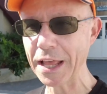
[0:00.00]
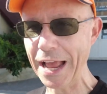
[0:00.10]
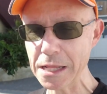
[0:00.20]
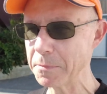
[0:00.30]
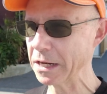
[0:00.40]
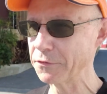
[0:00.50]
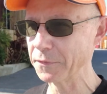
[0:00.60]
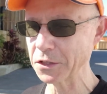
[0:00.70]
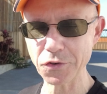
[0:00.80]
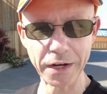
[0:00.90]
anybody
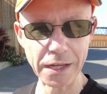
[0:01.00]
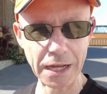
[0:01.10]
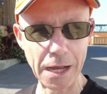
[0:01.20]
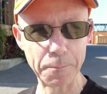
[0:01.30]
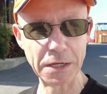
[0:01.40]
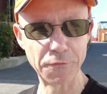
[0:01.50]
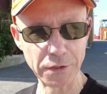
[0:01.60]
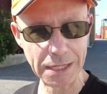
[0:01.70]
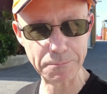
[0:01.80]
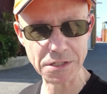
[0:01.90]
from the trucking company for
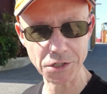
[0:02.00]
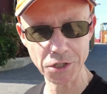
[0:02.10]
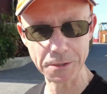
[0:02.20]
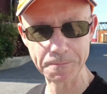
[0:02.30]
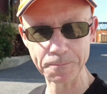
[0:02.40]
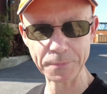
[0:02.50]
deposition?